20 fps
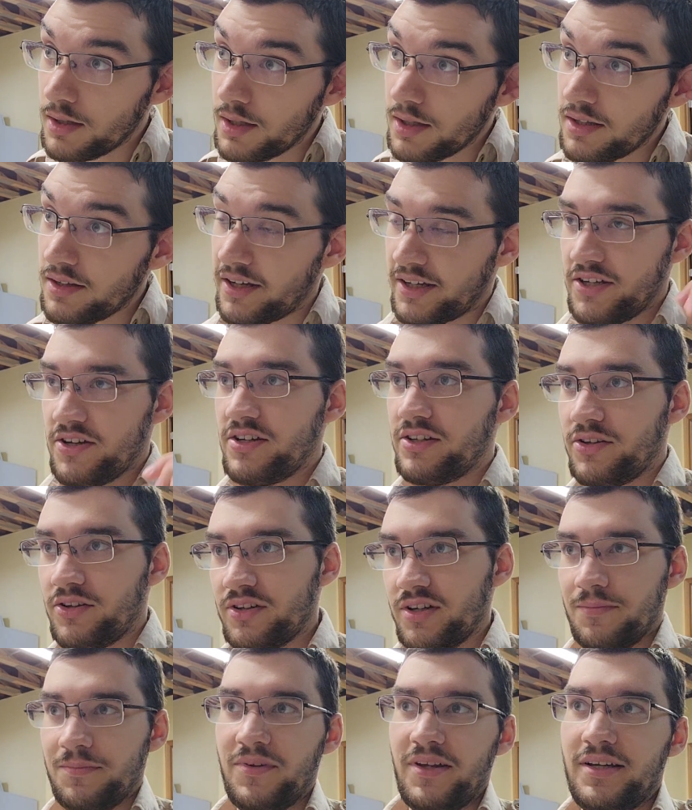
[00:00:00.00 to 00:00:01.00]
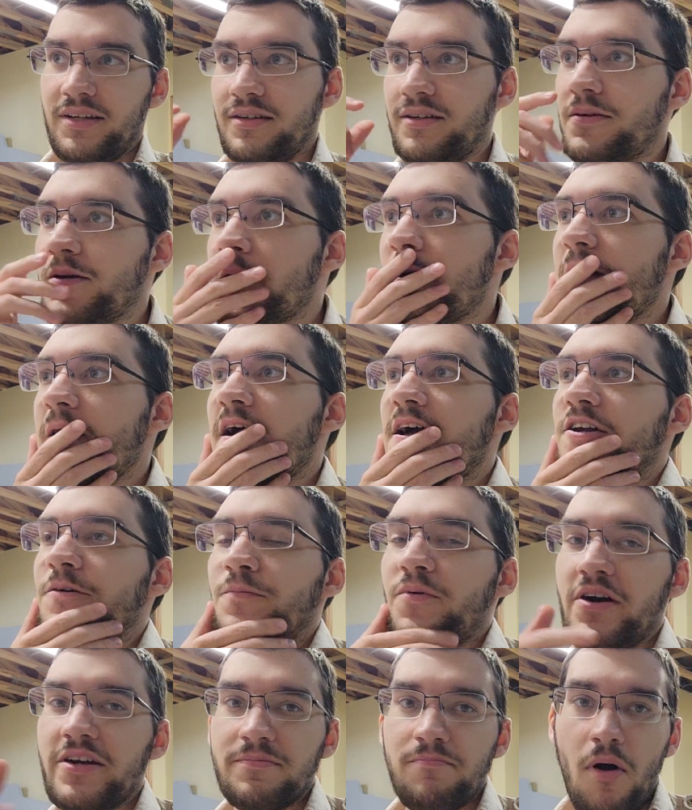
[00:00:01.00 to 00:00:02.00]
Now you can look up like
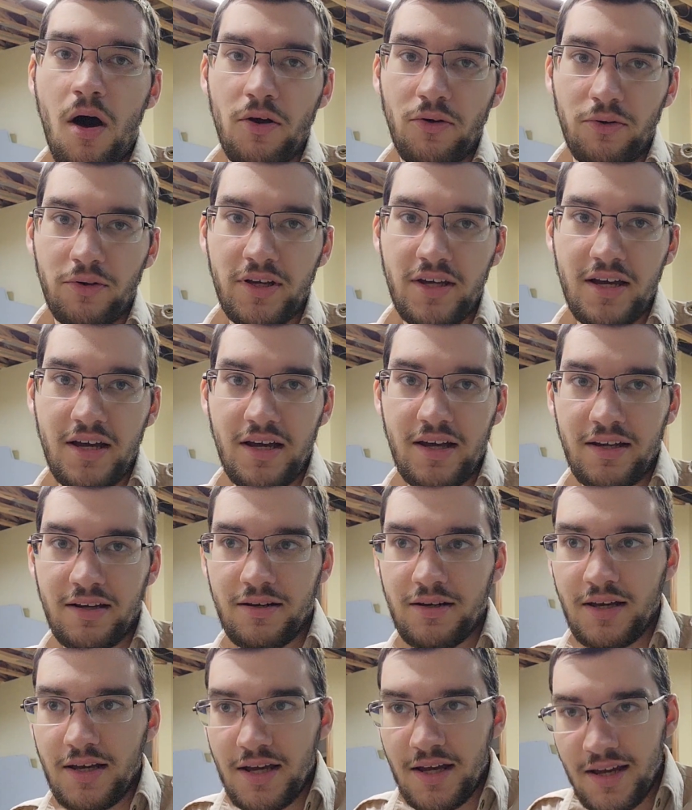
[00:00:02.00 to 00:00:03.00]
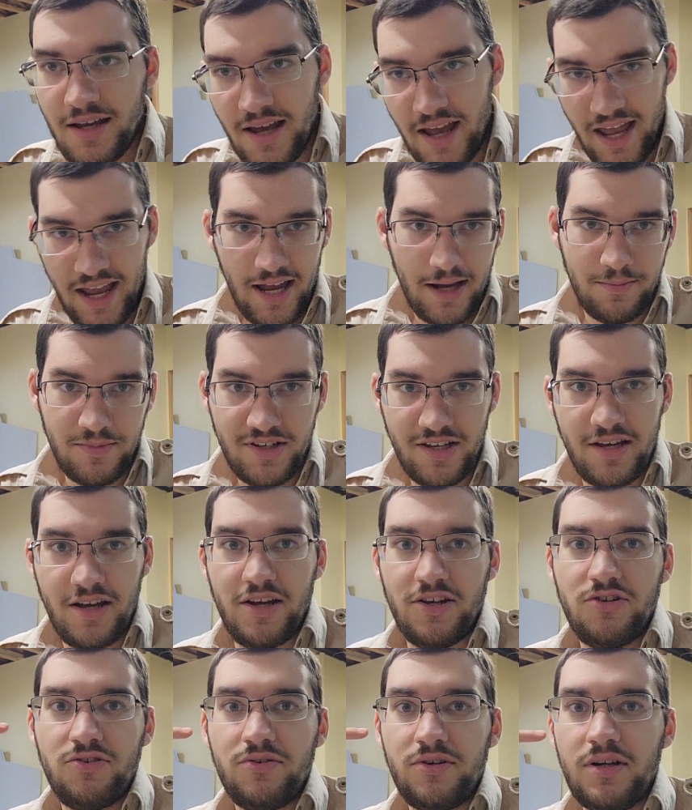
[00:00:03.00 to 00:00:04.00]
Enterprise Model Kit AMT
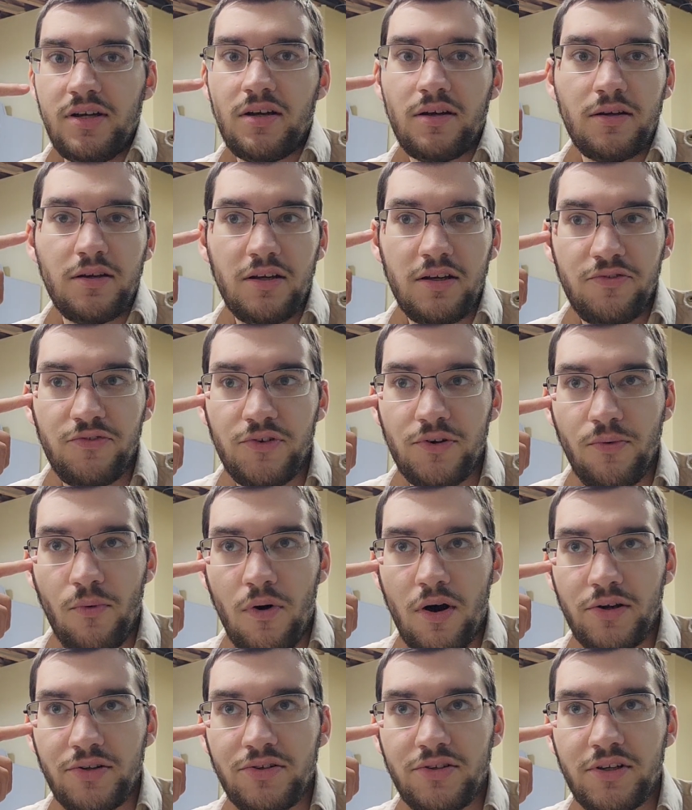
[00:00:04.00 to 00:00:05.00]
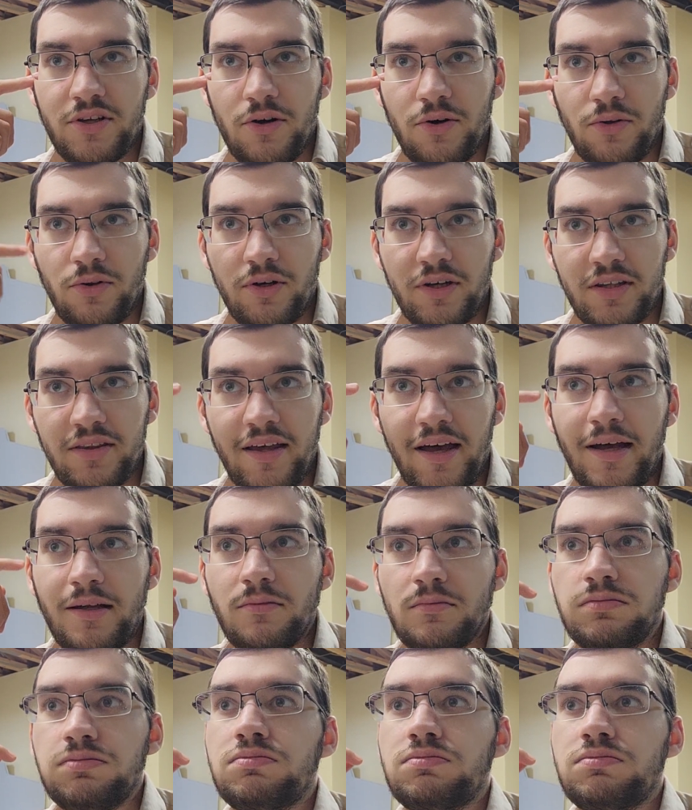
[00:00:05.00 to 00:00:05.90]
history if you want to go look at that.